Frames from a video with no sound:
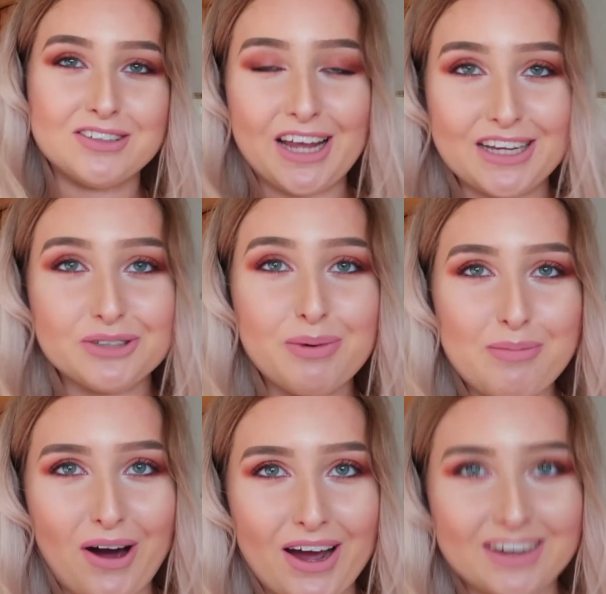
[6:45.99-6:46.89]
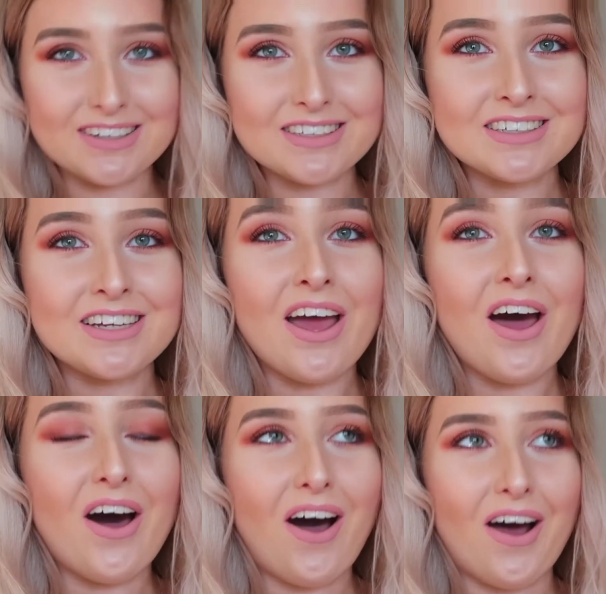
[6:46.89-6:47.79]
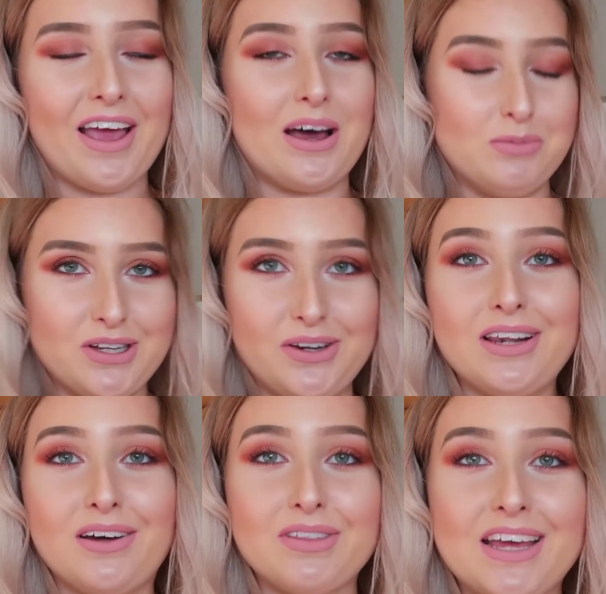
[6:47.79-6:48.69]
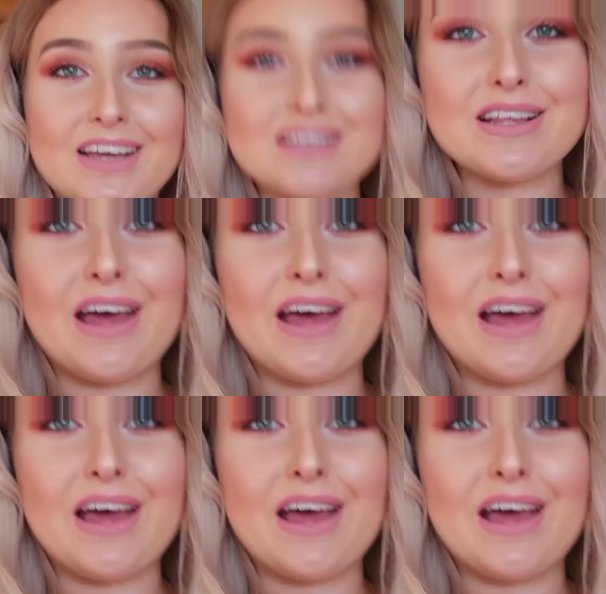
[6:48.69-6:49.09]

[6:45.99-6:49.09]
changed my mind. I absolutely love these